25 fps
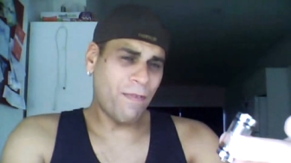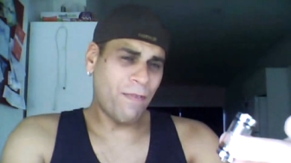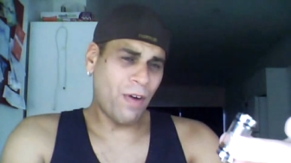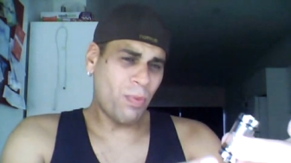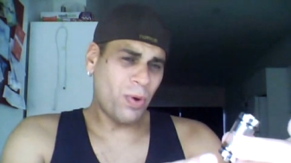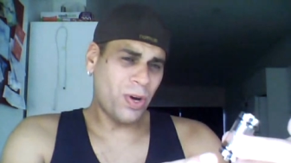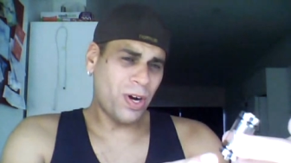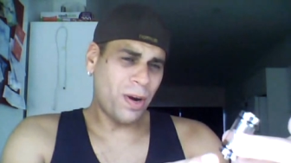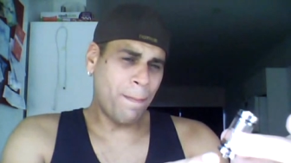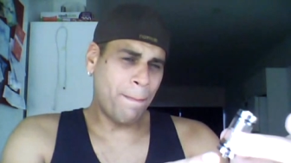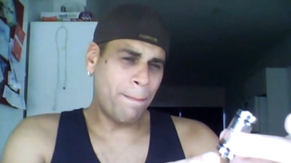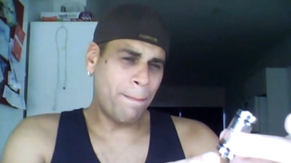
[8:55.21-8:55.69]
If
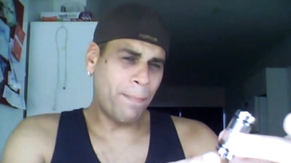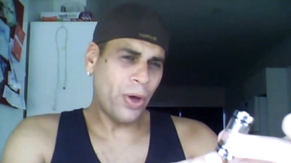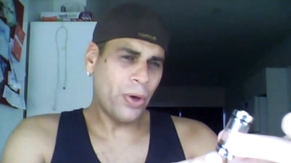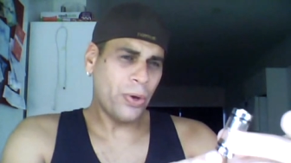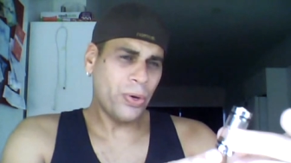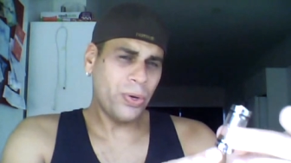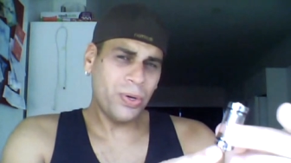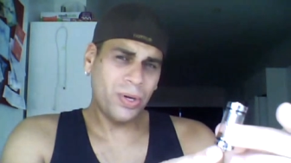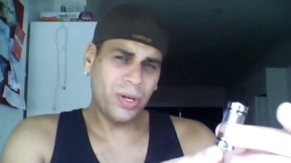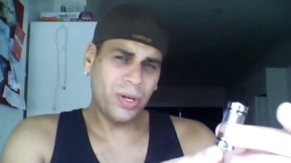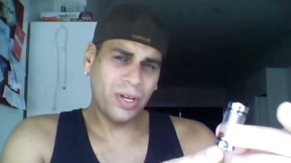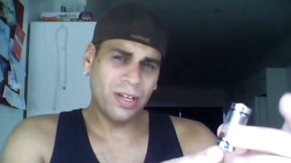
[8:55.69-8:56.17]
I want a
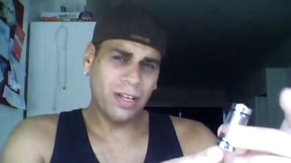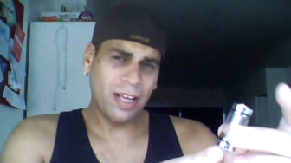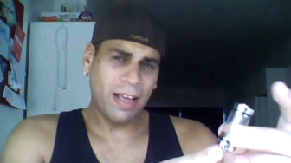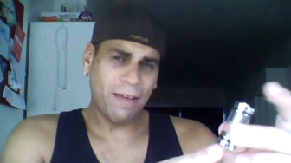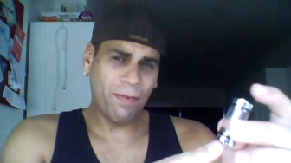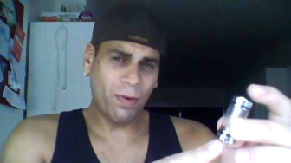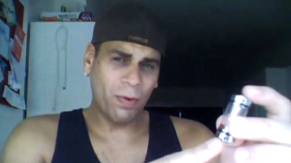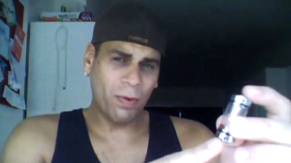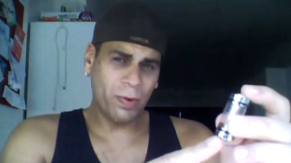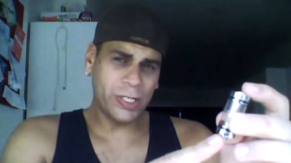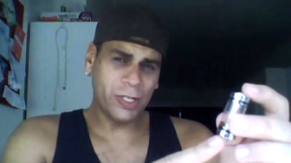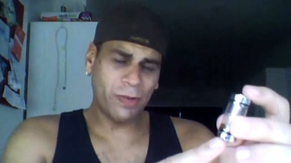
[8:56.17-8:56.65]

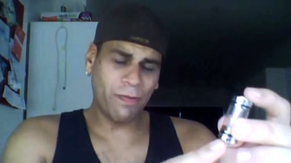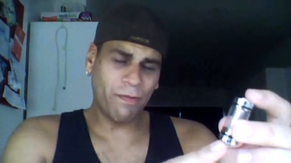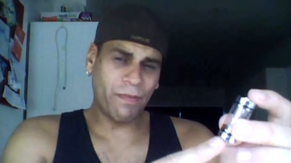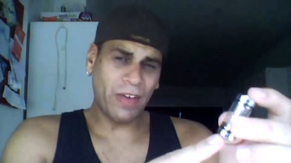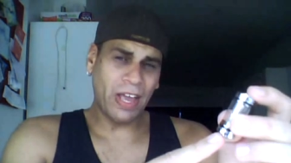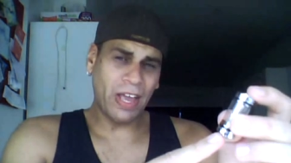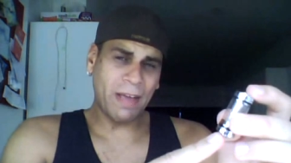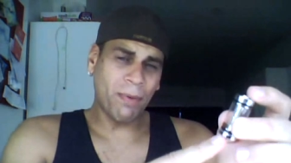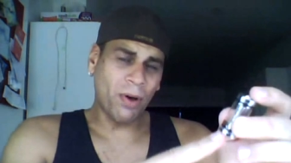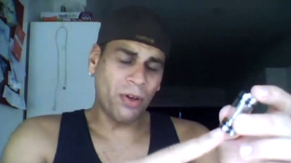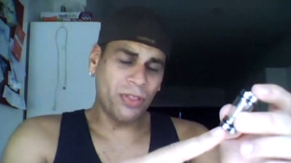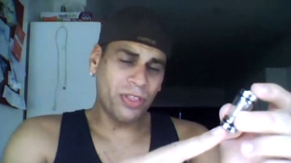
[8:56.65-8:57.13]
Boge, if I want to
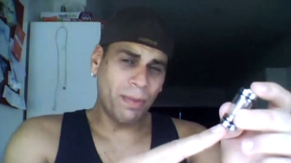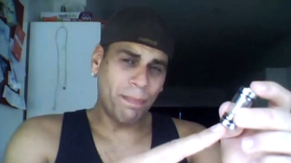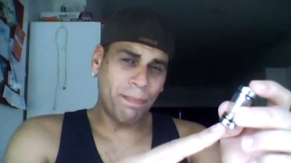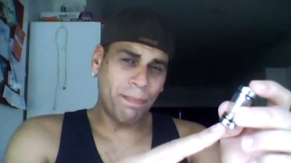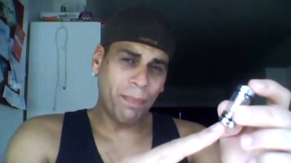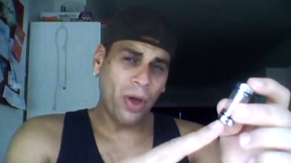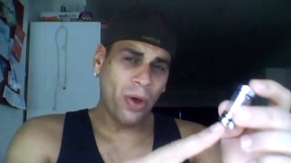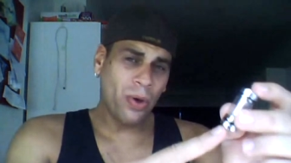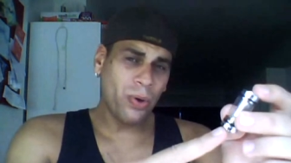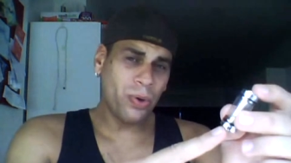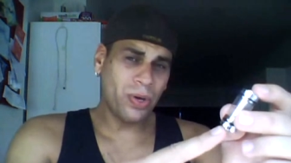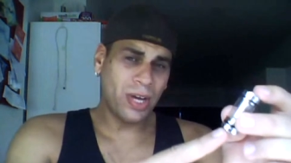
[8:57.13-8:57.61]
vape on the
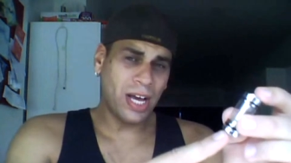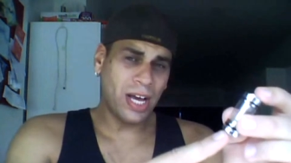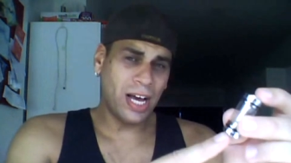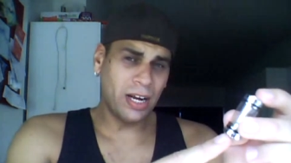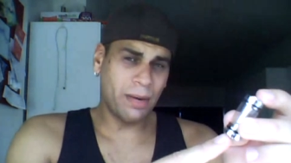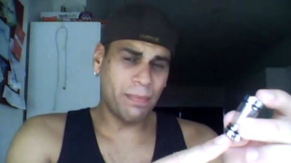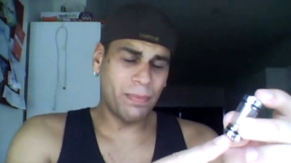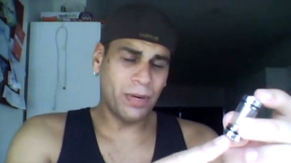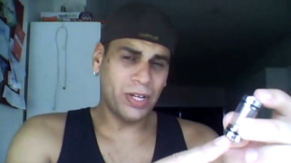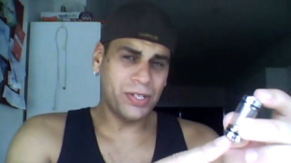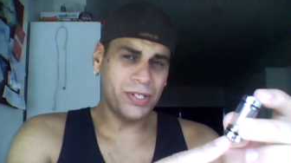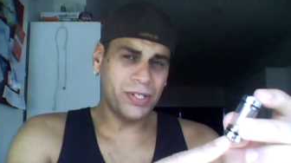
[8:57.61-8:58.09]
Boge
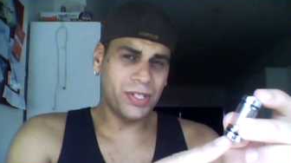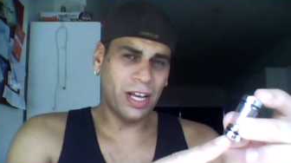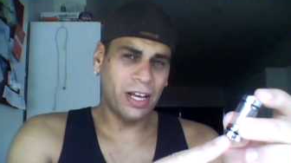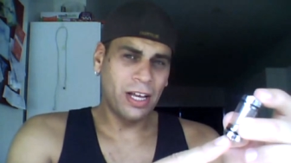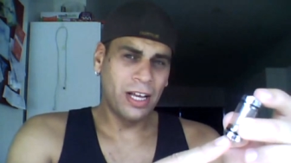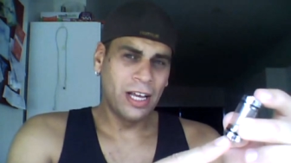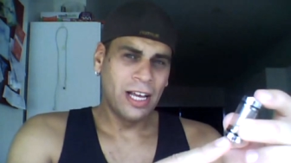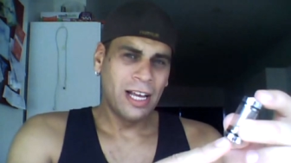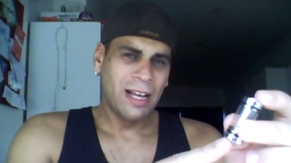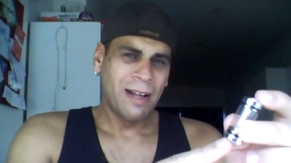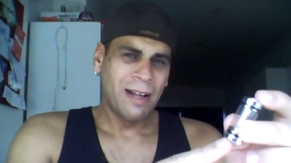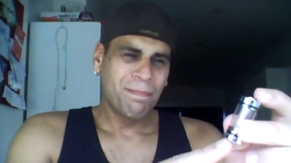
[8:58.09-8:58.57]

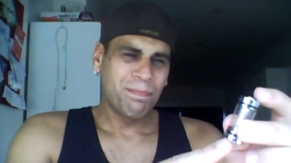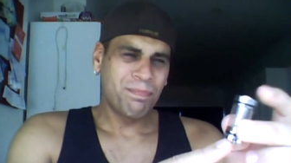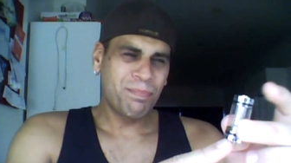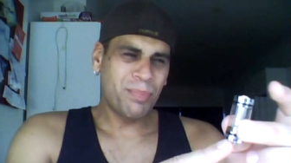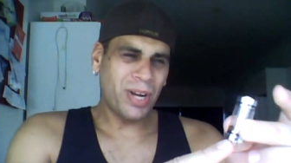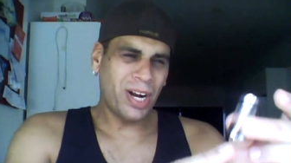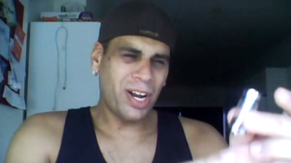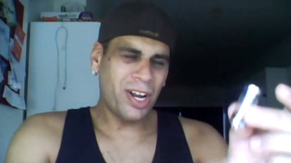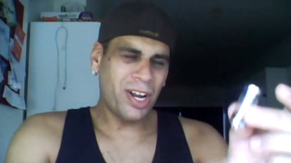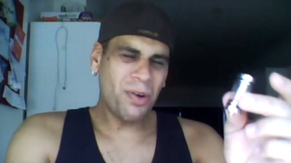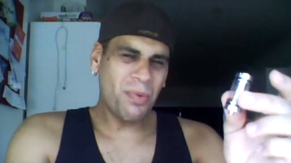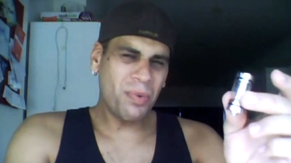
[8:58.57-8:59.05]
cartomizer,
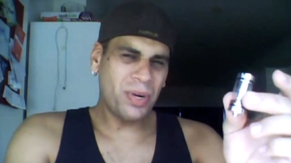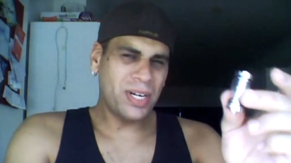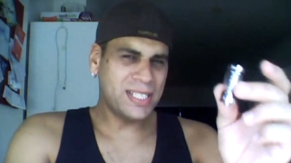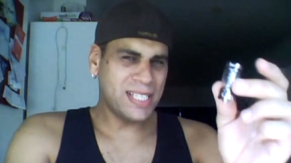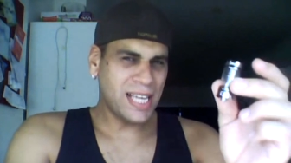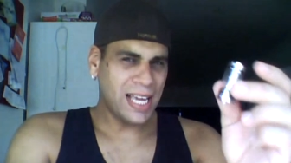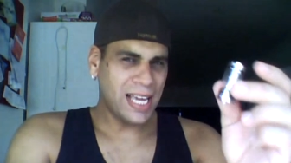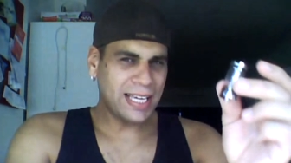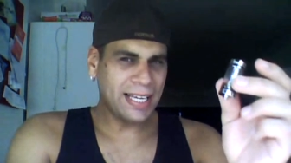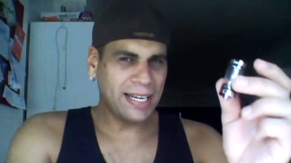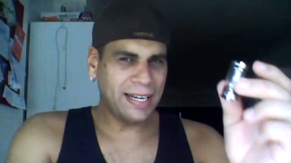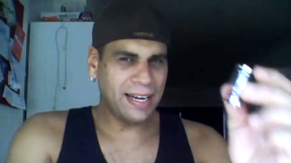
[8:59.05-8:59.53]
but I don't
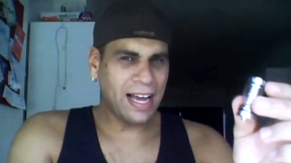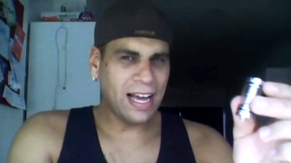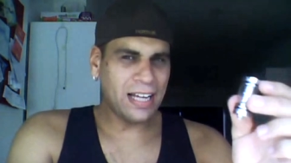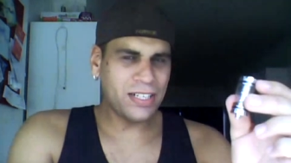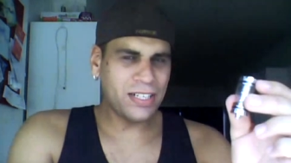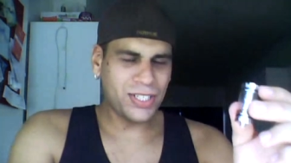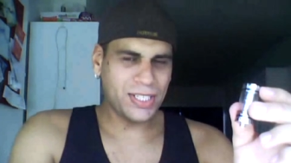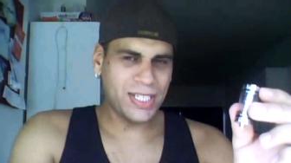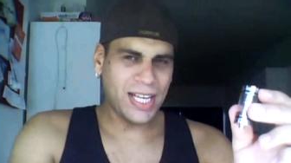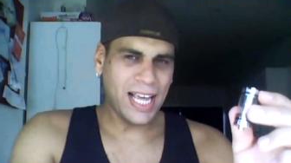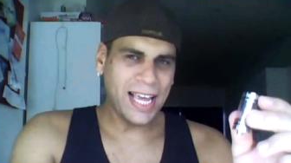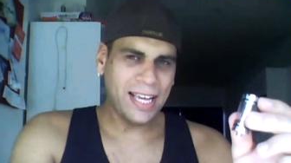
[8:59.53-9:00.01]
want to take a
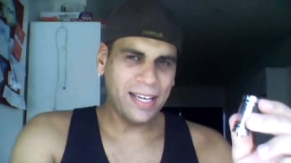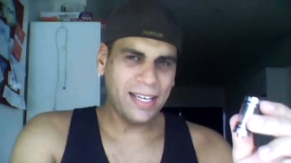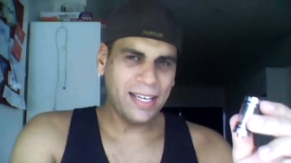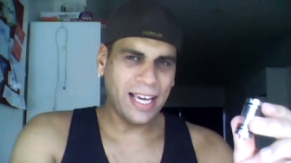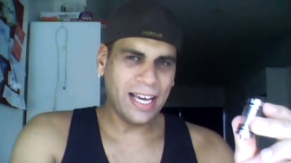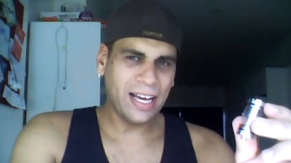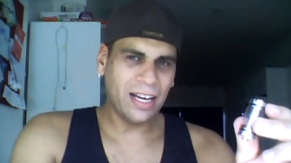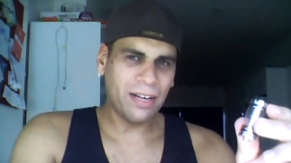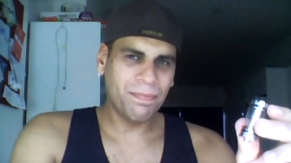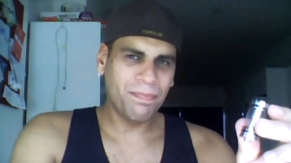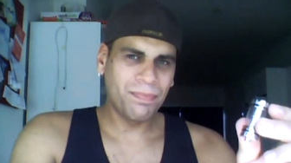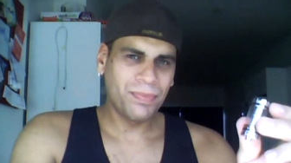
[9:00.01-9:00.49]
large
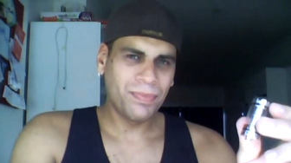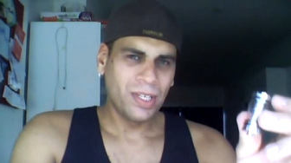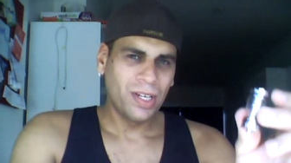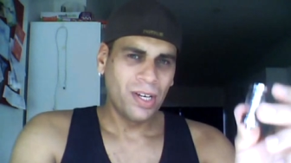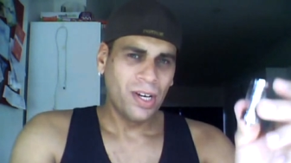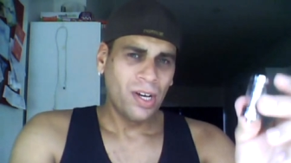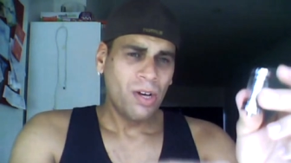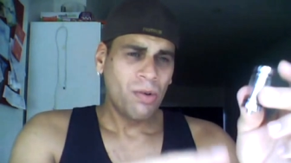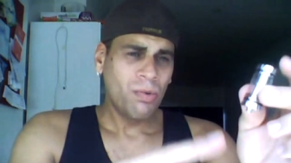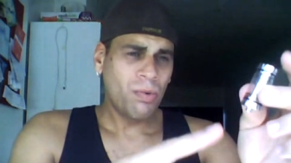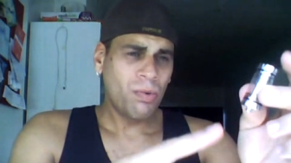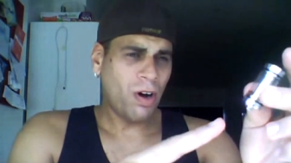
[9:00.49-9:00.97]
tank out,
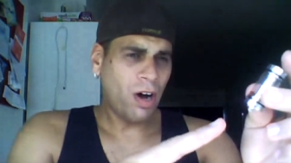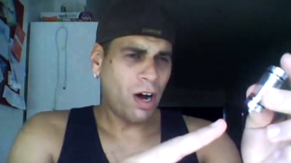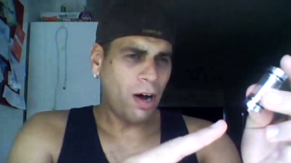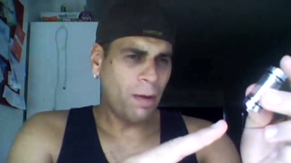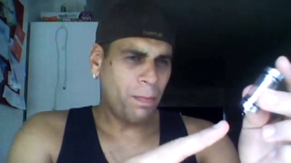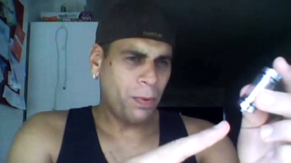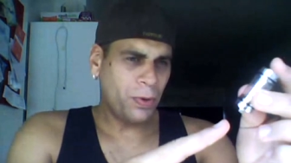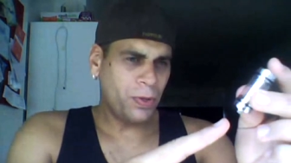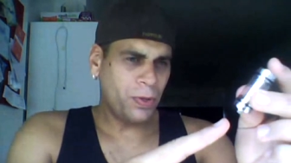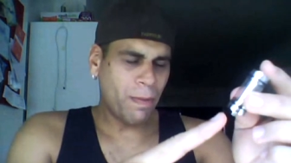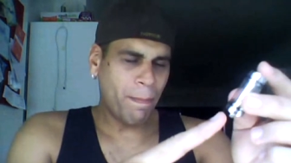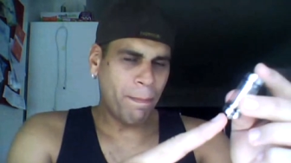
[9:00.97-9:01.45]
well,
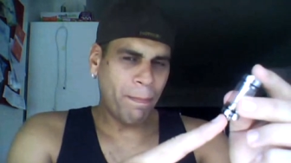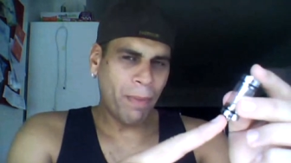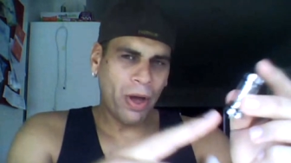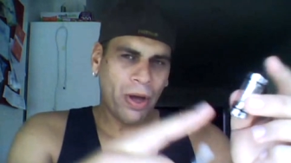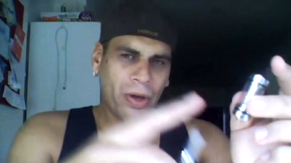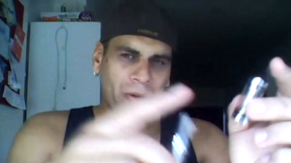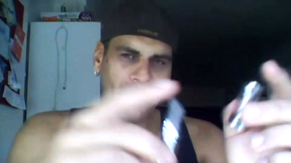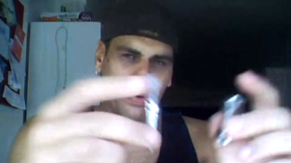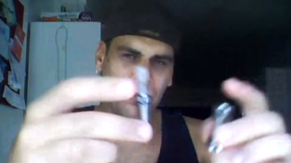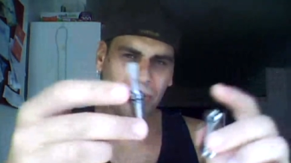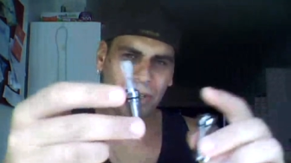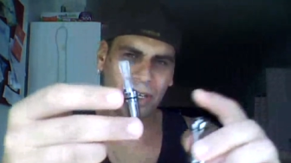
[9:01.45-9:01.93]
I'll put the
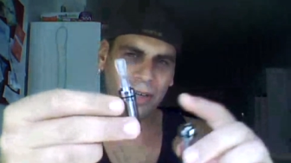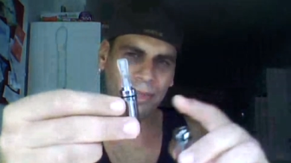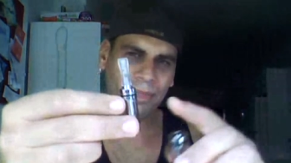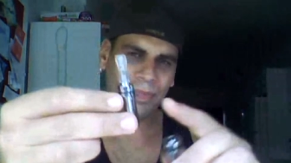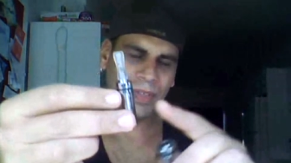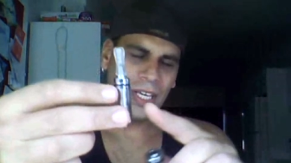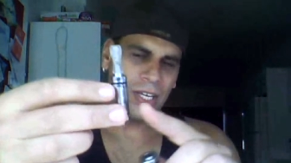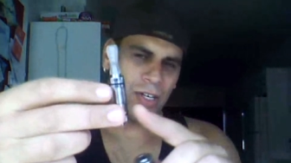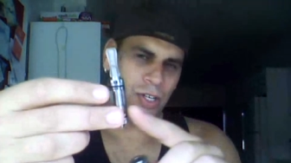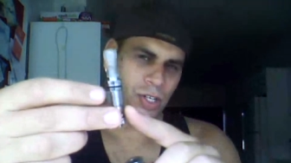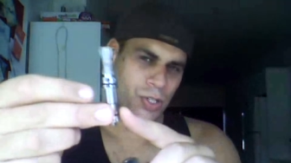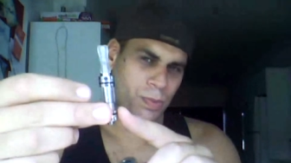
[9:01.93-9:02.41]

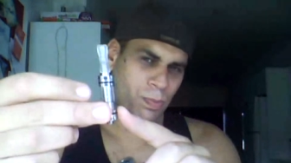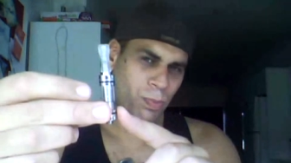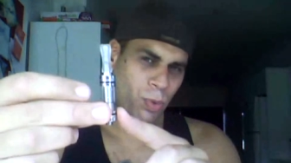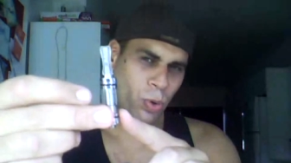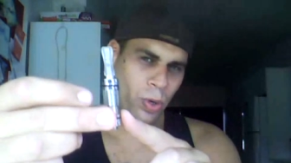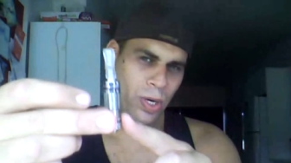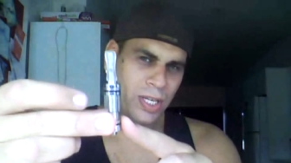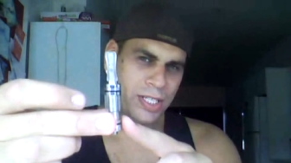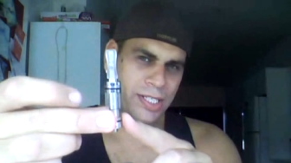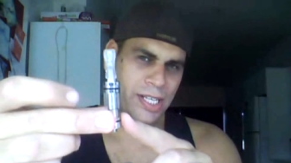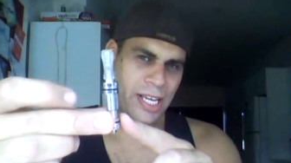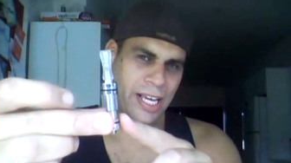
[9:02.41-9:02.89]
Boge in a
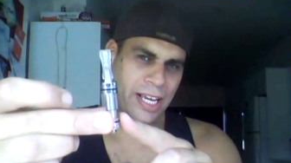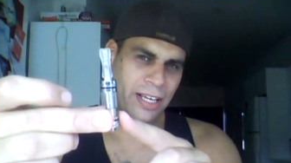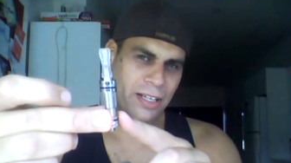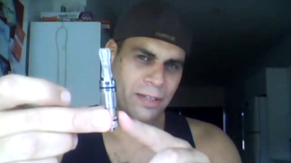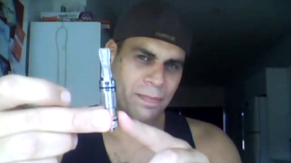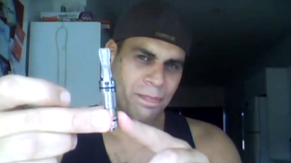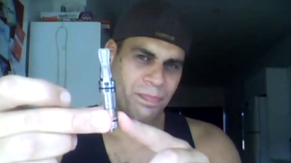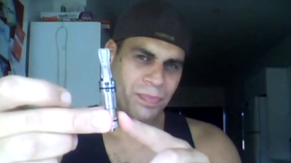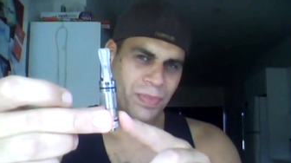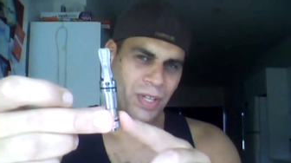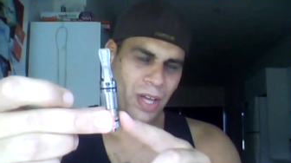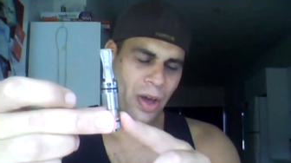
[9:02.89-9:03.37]
smaller
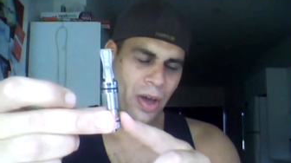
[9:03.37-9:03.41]
tank,